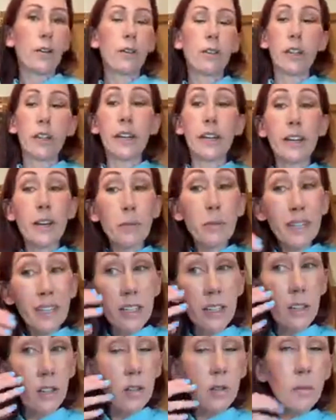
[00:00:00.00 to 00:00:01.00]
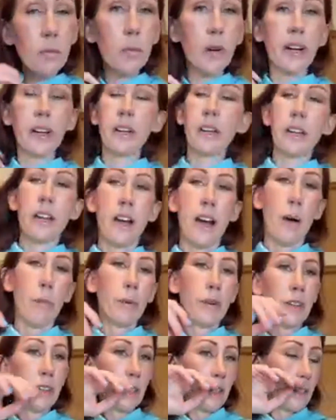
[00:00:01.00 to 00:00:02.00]
don't let him in here, but he happened
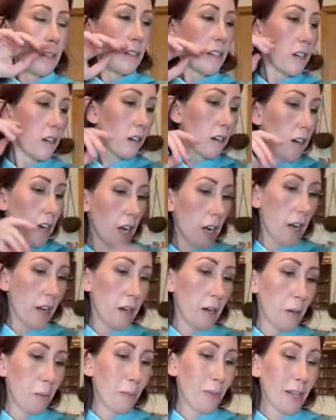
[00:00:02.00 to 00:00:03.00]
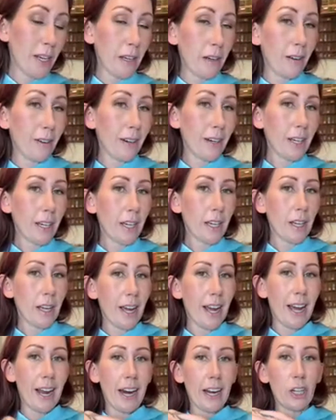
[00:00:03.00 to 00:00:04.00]
to get in here and he peed on it.
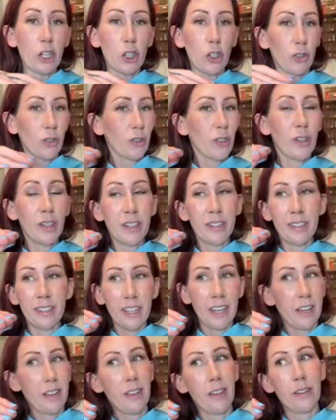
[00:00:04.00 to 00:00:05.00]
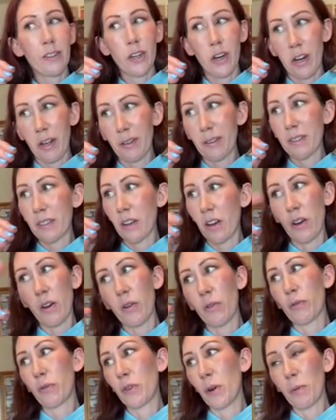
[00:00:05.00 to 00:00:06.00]
And I just couldn't take the chance
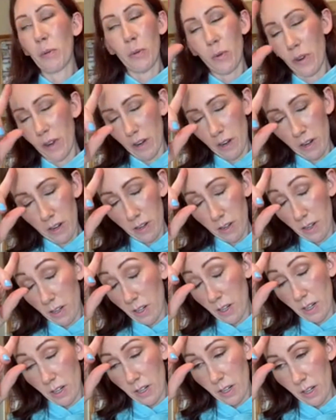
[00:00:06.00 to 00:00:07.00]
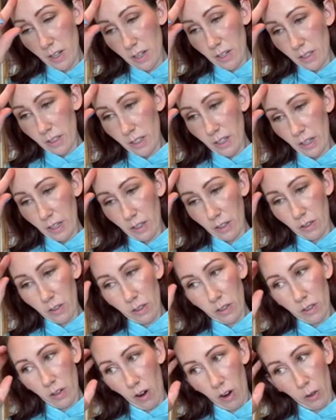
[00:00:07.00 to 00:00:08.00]
of, number one, getting
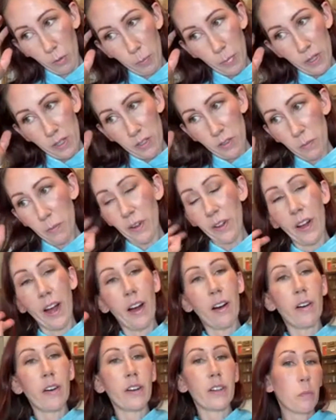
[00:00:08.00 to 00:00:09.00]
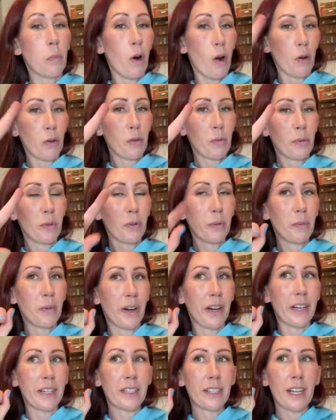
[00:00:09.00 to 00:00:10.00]
dog pee smell out is possible.
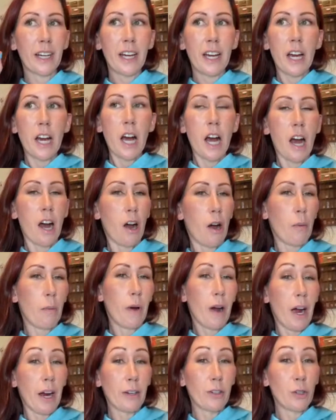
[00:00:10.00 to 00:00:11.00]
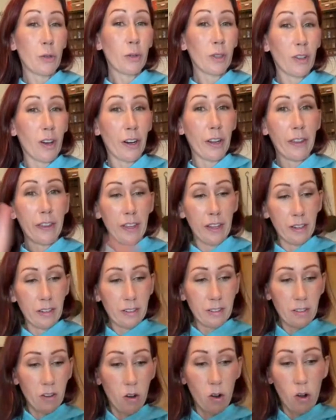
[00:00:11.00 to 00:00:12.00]
But I do a lot of
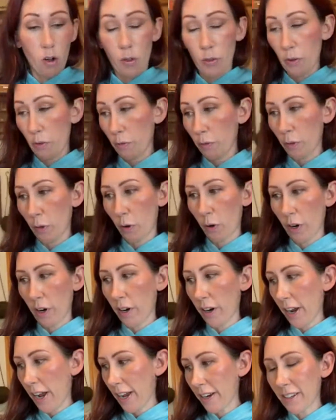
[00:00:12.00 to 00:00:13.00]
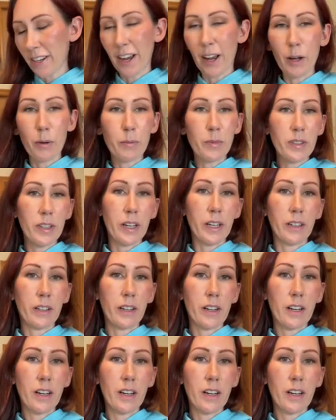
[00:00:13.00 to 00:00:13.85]
things on the floor at times. Like,